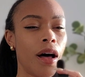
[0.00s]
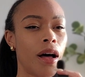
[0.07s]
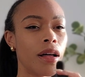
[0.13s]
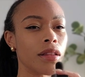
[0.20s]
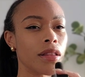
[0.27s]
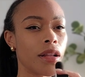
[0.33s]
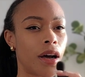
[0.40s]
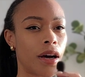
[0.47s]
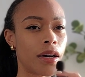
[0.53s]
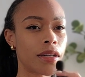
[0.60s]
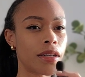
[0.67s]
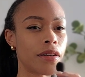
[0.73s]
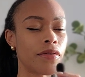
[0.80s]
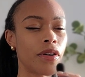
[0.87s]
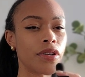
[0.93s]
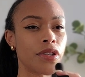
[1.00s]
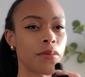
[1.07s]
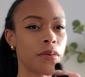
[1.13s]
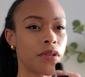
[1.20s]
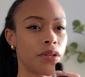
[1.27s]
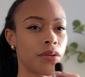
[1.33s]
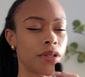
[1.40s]
A lot of
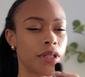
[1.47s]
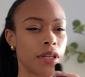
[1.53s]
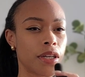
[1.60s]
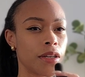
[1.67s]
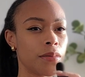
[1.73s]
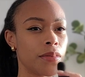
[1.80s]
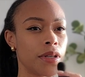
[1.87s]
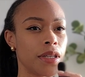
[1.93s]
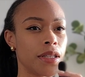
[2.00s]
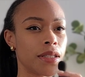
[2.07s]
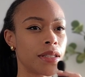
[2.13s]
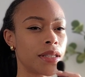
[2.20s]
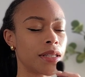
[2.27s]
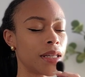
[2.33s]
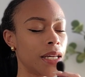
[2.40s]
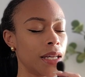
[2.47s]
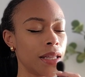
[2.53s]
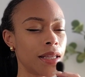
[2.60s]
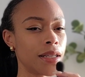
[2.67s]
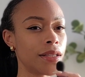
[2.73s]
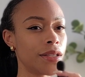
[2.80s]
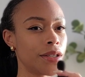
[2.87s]
entrepreneurs and companies think
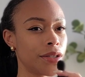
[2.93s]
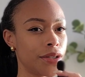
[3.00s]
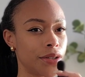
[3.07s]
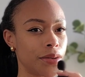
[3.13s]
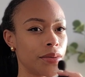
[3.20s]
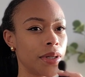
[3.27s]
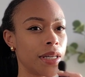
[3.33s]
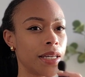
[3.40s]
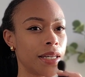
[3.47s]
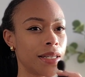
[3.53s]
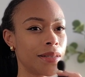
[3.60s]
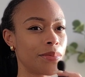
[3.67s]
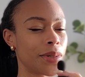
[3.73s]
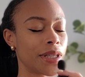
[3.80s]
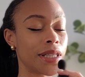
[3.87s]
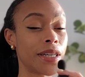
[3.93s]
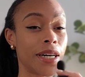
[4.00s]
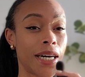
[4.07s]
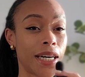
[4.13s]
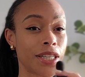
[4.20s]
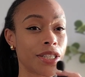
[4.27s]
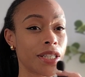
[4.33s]
that they're doing it, but they're
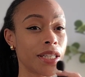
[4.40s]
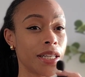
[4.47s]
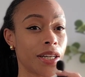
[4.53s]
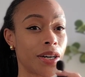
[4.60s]
actually